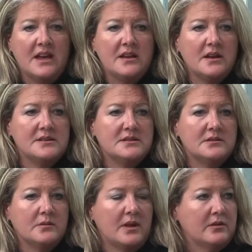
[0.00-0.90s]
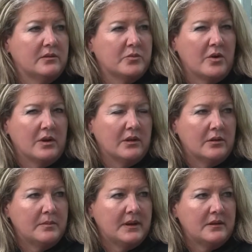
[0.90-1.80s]
kind of nice that the weather's broke a
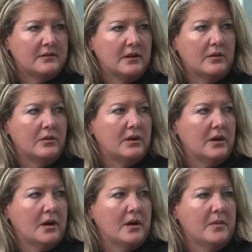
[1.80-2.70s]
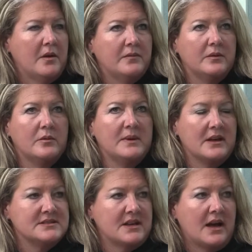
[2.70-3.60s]
little bit, so hopefully we'll be
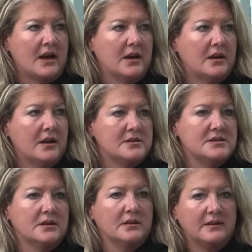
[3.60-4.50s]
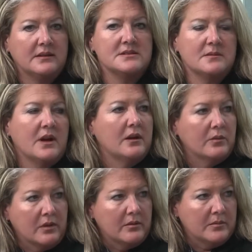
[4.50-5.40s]
outside and to at least get some kind of
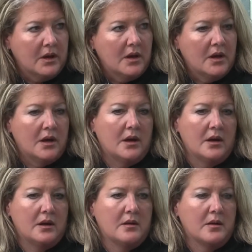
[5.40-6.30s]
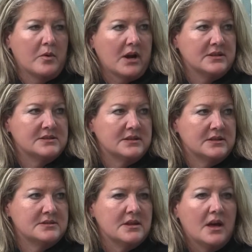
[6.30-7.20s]
rhythm in our
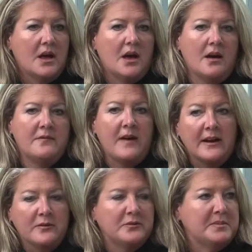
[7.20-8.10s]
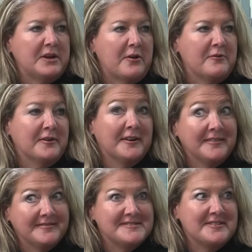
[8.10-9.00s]
practices. Finals will be
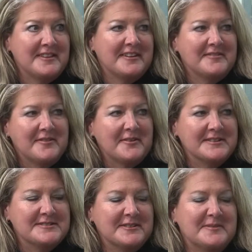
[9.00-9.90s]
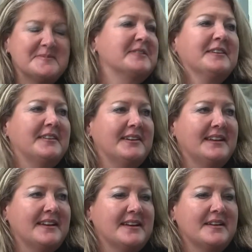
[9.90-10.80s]
over, so they can focus a little more
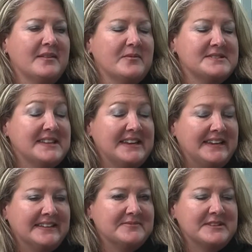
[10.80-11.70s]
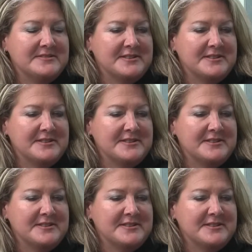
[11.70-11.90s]
on what's at hand with